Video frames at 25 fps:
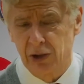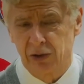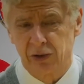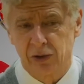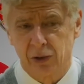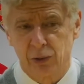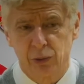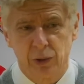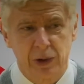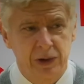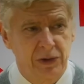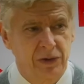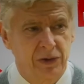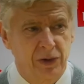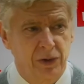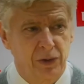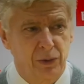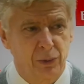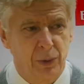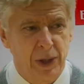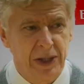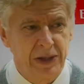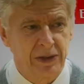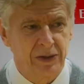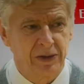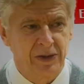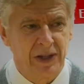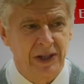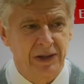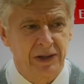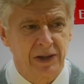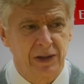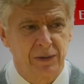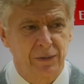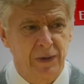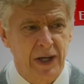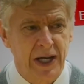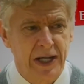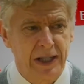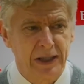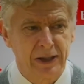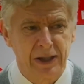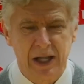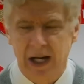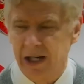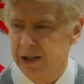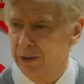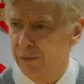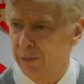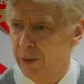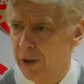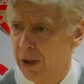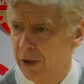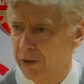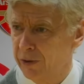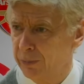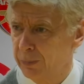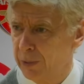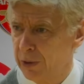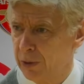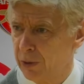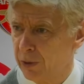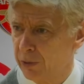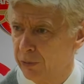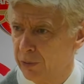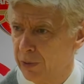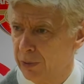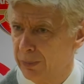It's a great, satisfying night for us because